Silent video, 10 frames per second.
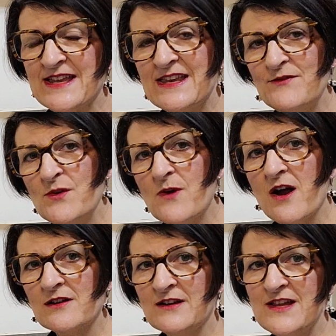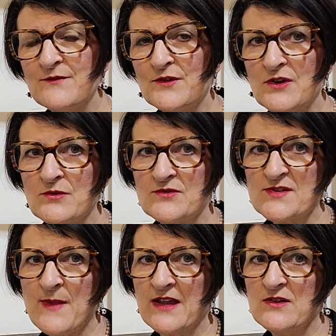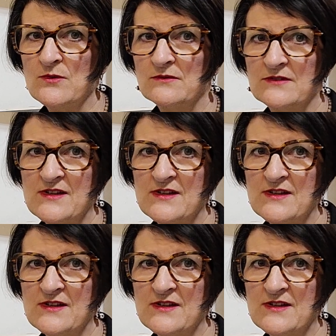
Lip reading: And if you are looking for an owner's manual,